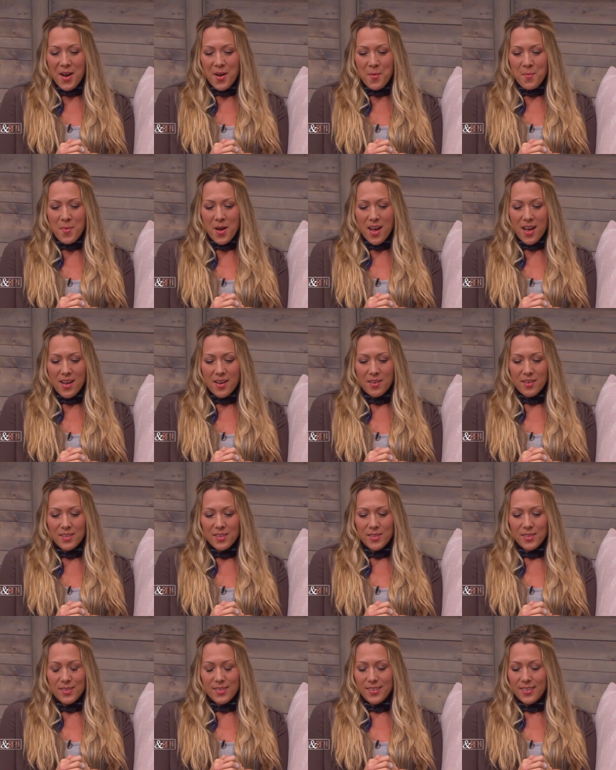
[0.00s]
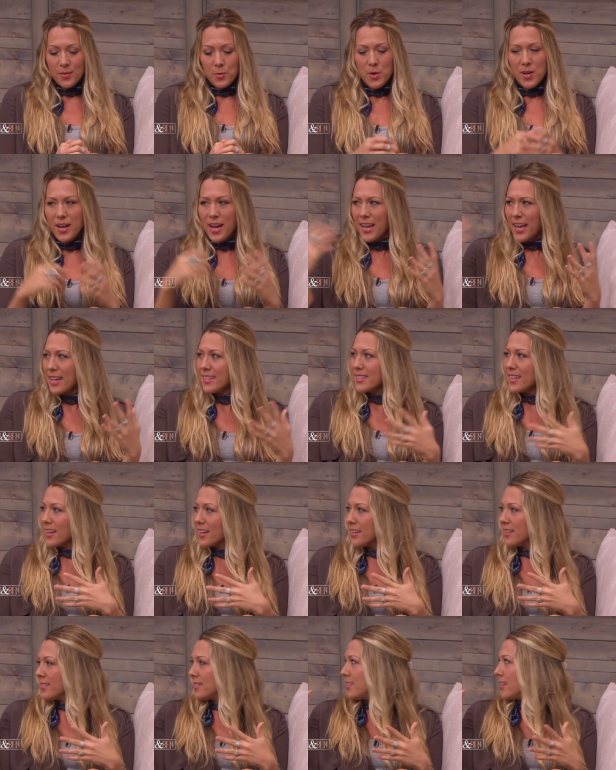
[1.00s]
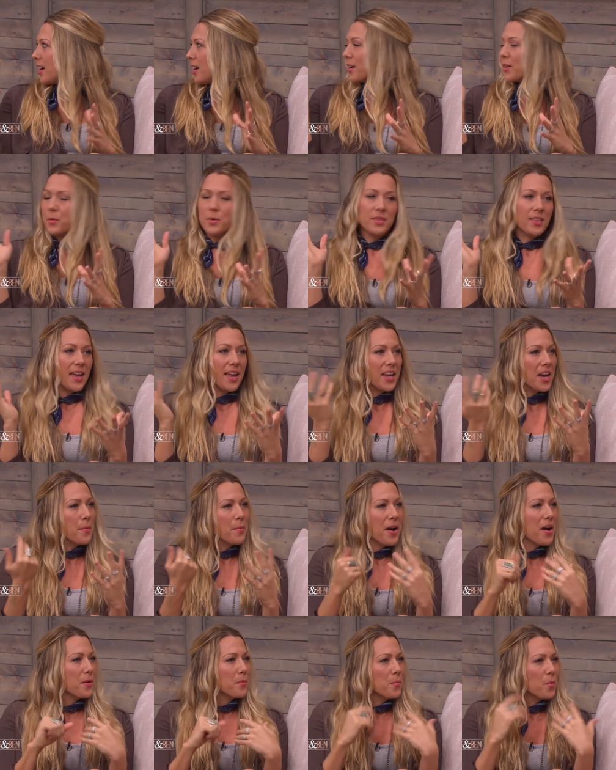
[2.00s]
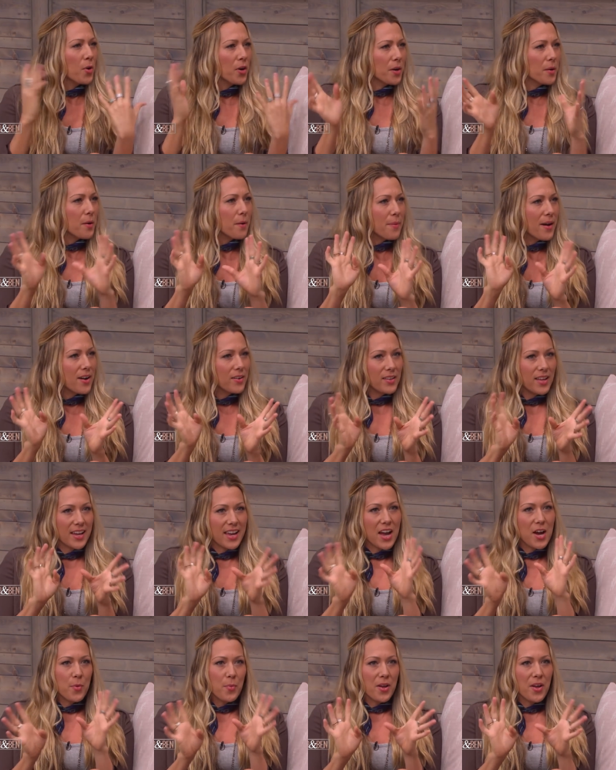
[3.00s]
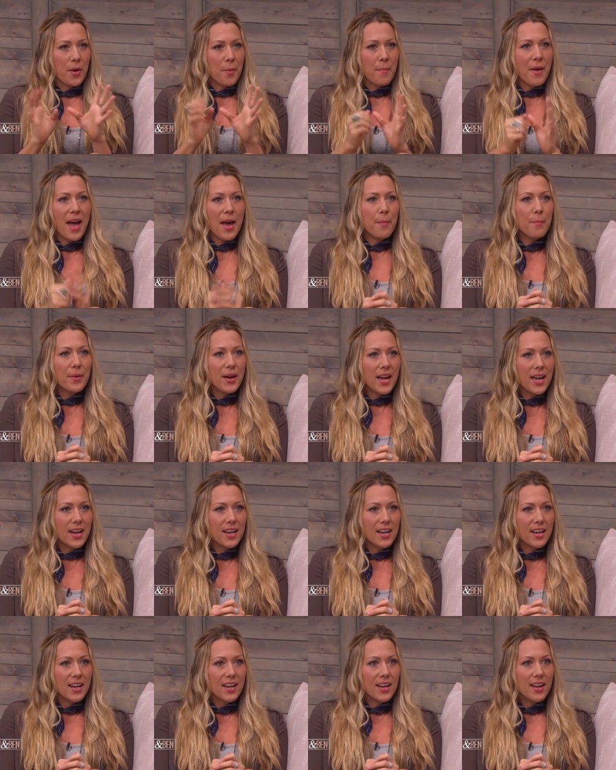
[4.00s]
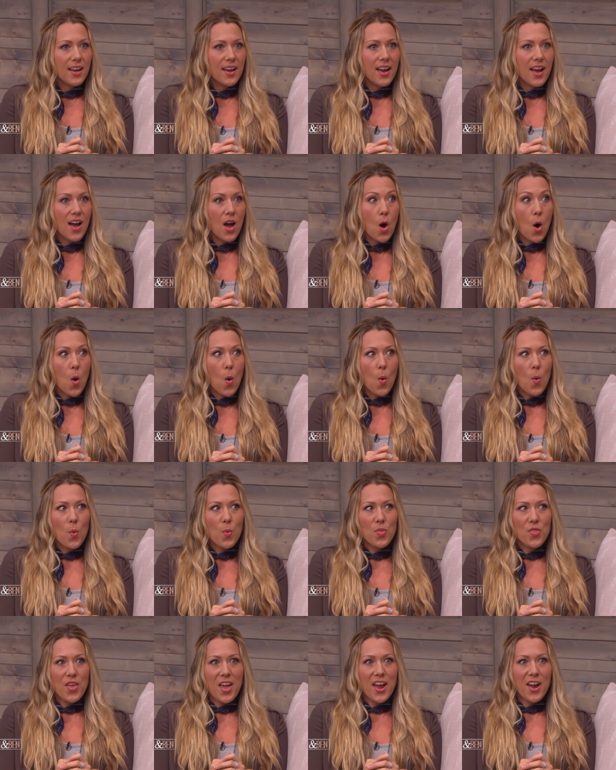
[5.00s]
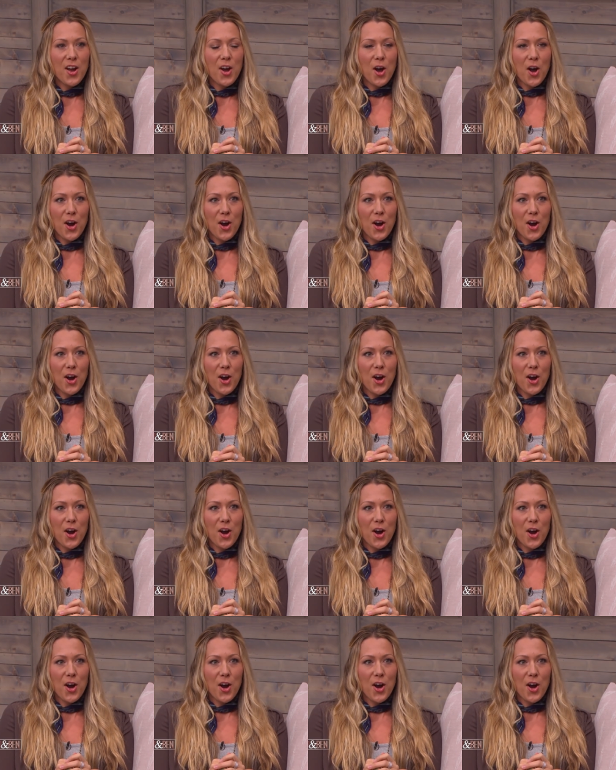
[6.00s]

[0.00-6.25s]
um, so, well, I guess I can talk when they come out more about like how we all met. They're coming out. They're coming out here. They're right? here. They